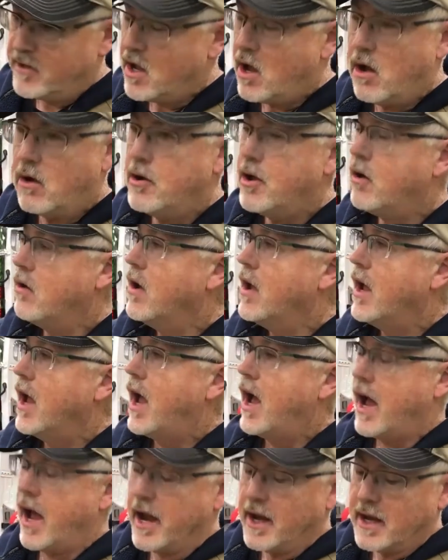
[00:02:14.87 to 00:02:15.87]
No.
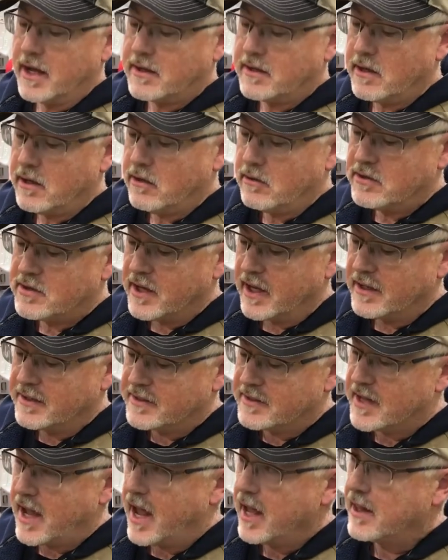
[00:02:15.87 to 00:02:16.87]
I get to use
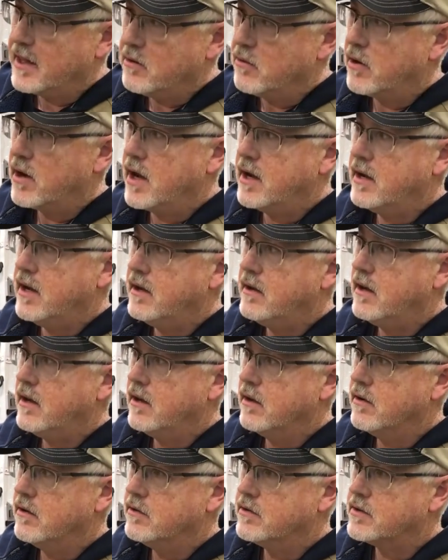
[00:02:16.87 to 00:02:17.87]
exactly what I need to
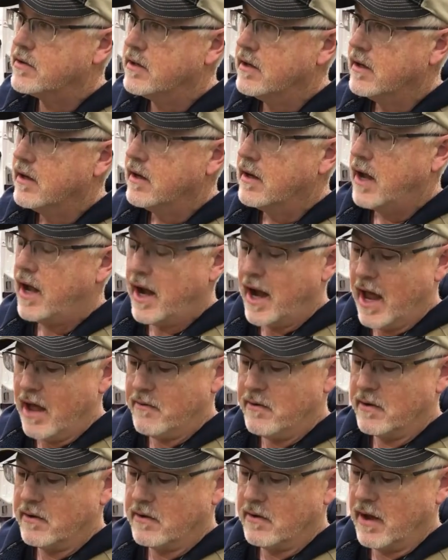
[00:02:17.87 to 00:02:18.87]
use. I
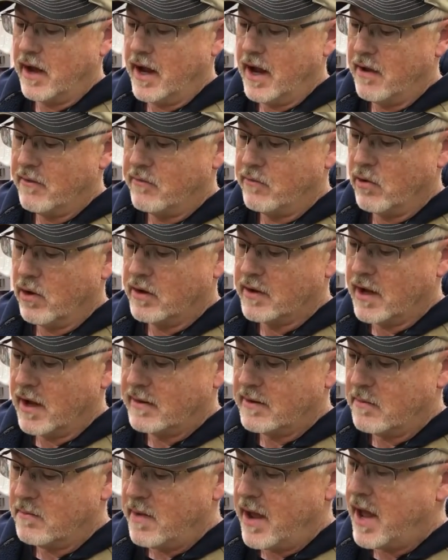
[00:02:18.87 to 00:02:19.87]
have worked
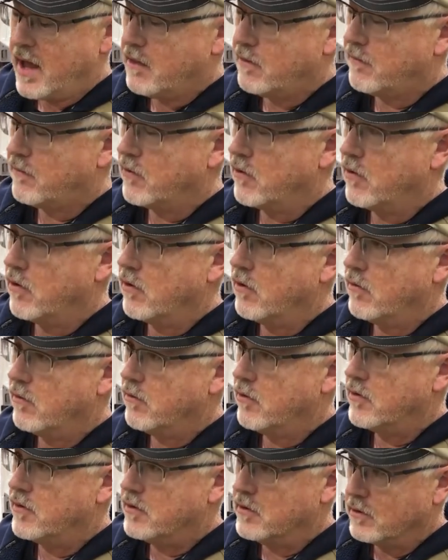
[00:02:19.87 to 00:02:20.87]
out the math
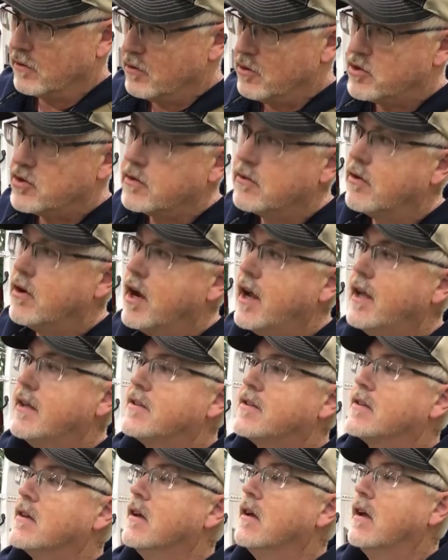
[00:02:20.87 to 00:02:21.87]
for the dilution
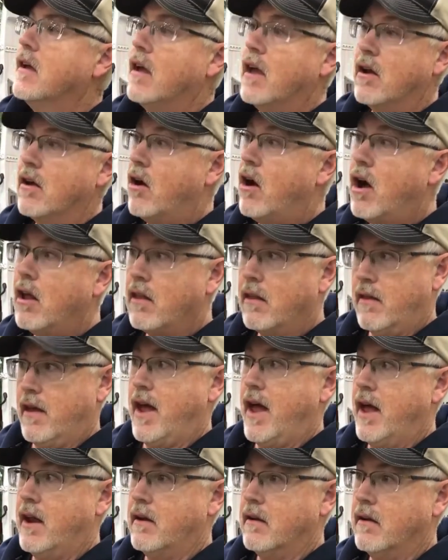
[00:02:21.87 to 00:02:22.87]
rates and all of
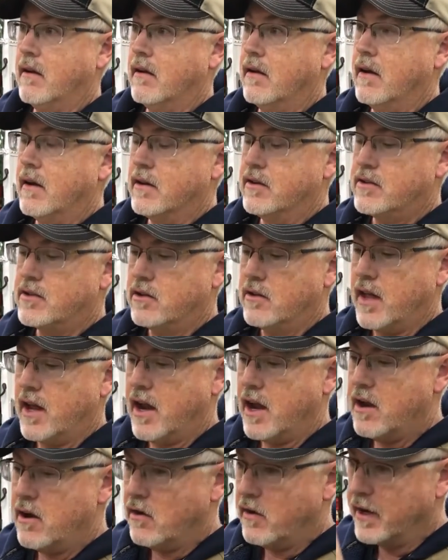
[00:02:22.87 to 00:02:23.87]
that, so that
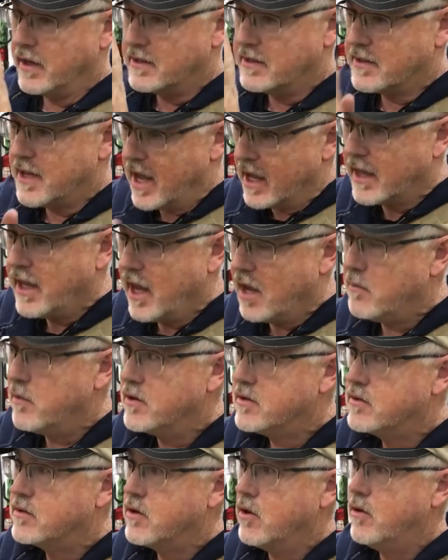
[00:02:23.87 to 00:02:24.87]
I know exactly how
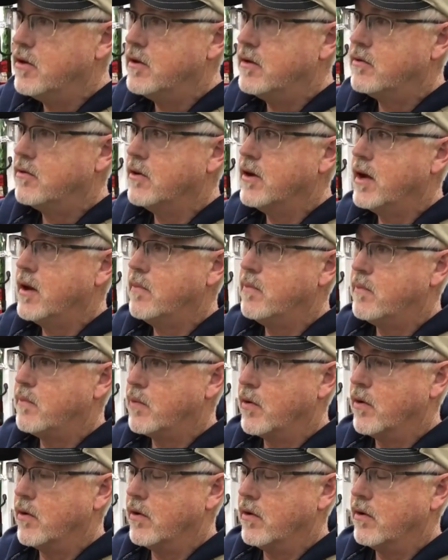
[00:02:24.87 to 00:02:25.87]
much is going to the tree
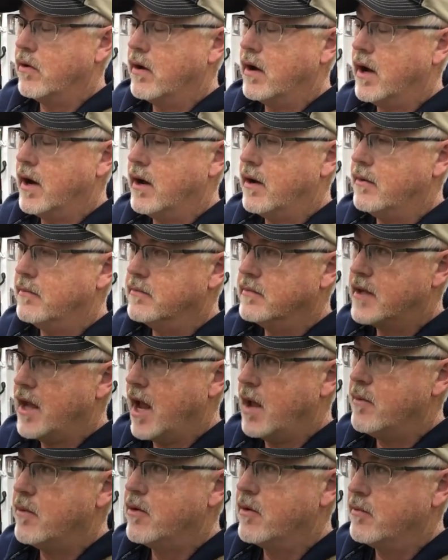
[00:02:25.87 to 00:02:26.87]
per
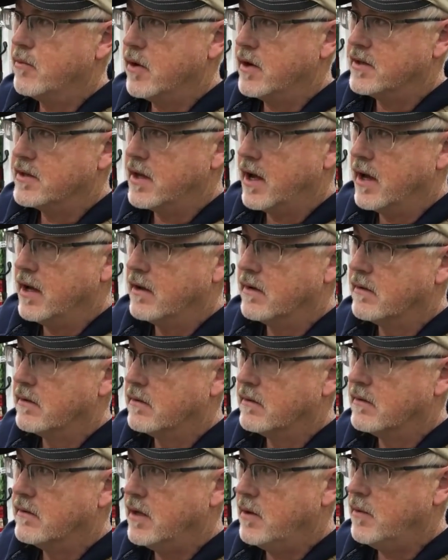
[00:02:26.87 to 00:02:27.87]
diameter of breast
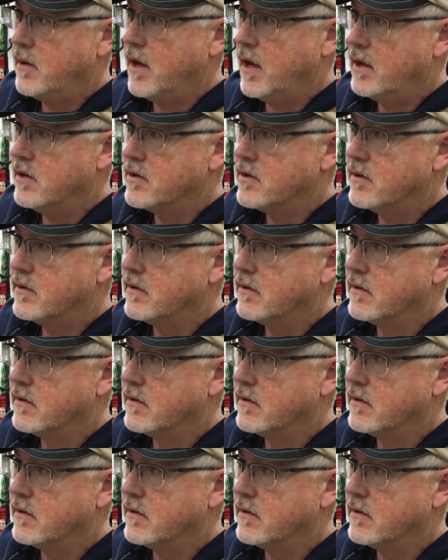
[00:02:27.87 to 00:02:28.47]
height, DBH.